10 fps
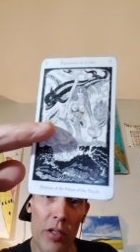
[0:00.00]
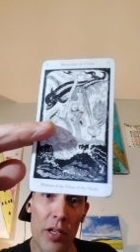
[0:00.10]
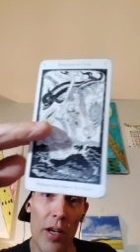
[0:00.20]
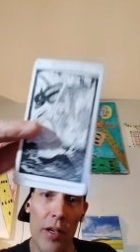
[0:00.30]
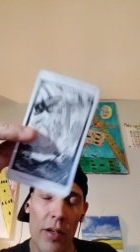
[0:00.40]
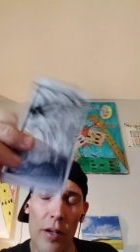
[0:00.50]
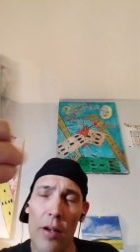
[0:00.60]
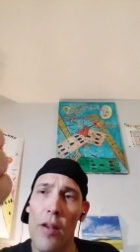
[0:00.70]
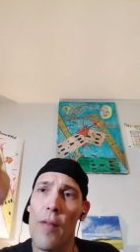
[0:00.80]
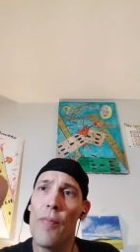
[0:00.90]
sign.
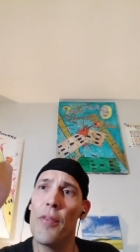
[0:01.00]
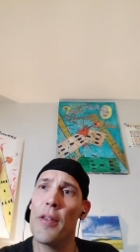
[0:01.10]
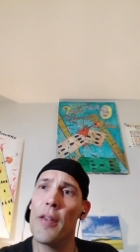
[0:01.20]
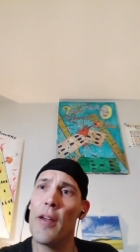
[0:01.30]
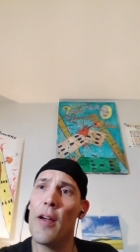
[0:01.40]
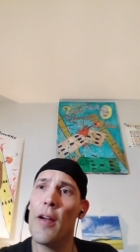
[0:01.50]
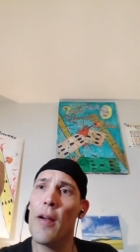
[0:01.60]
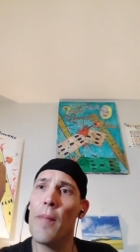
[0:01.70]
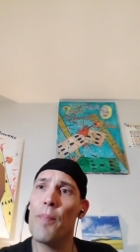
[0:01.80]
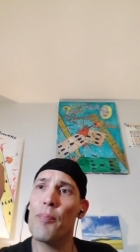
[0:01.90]
The
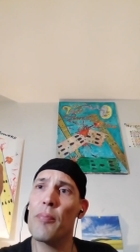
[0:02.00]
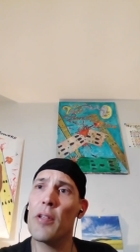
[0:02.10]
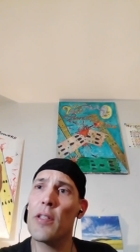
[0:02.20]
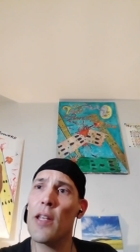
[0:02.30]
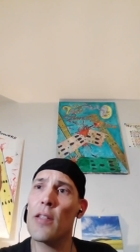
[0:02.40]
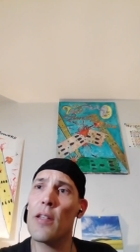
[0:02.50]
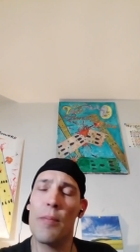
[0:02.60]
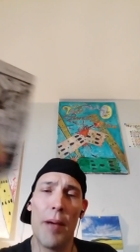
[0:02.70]
uh, princess of the